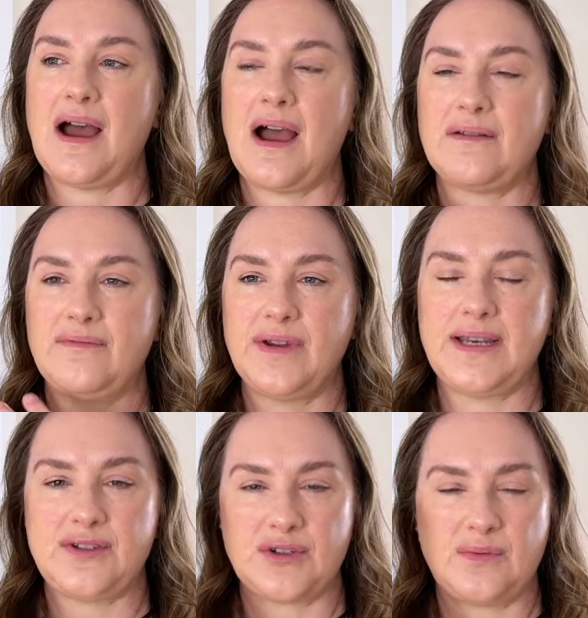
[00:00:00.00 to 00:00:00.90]
I
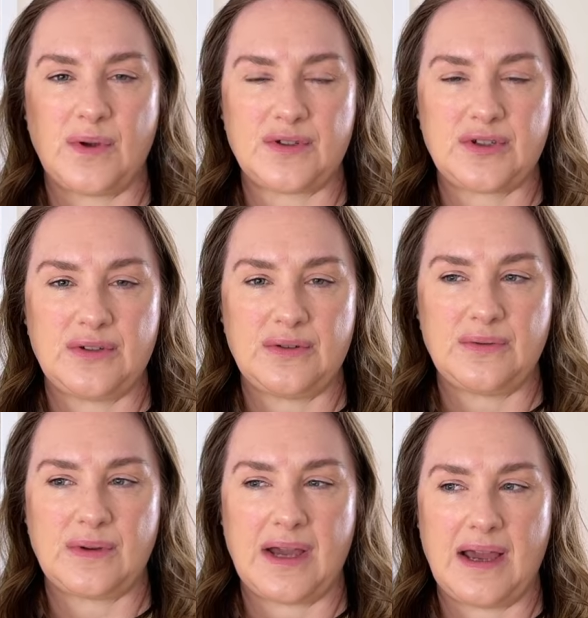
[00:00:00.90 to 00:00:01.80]
really do want
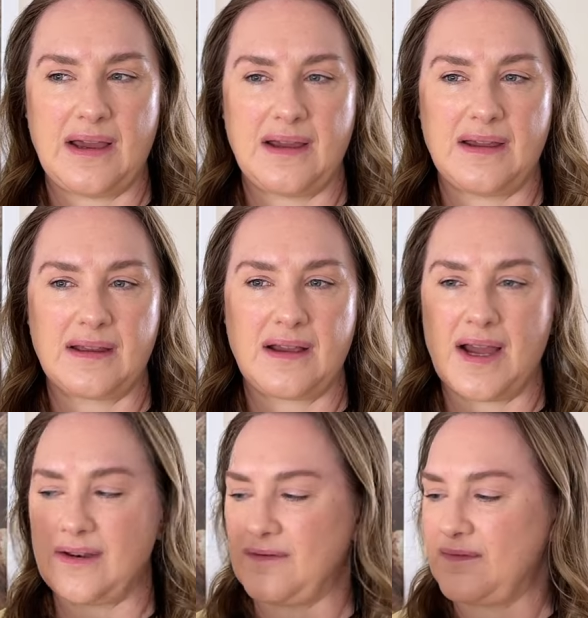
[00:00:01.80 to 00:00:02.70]
to
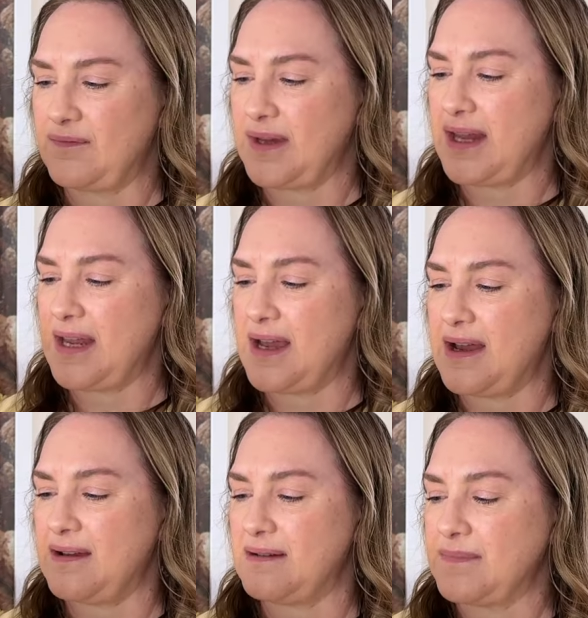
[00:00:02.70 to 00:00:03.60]
kind of
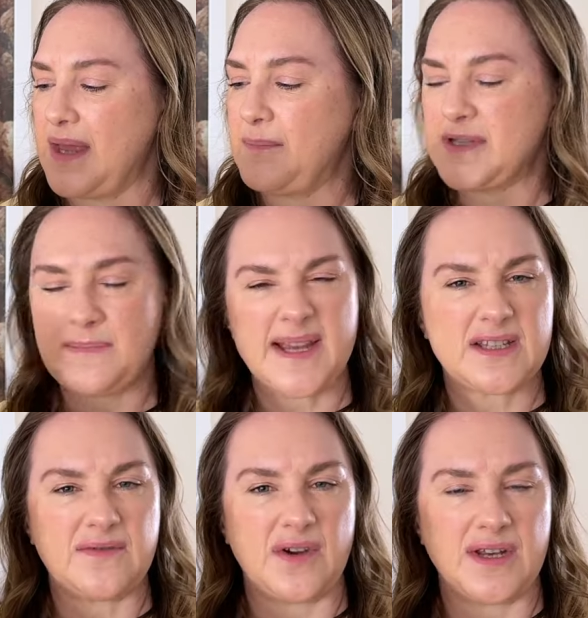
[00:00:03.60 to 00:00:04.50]
hear a
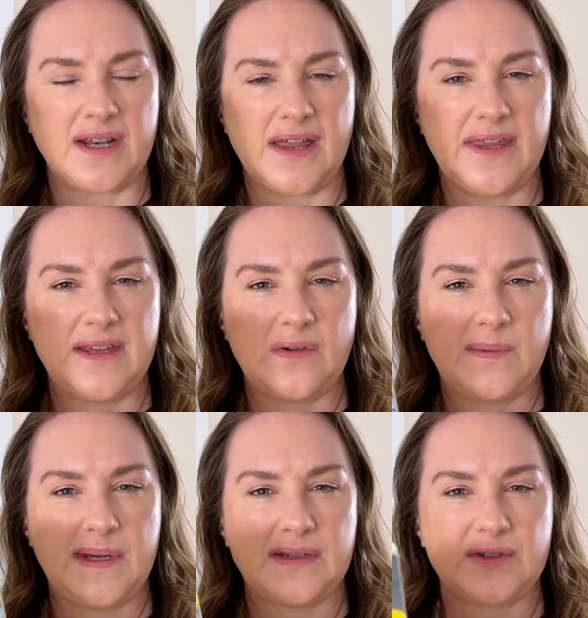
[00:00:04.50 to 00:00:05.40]
perspective on it. I think it would
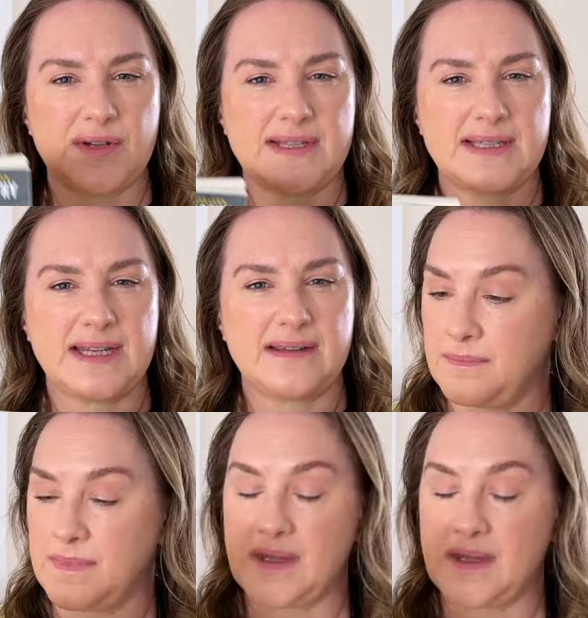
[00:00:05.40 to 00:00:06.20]
be interesting.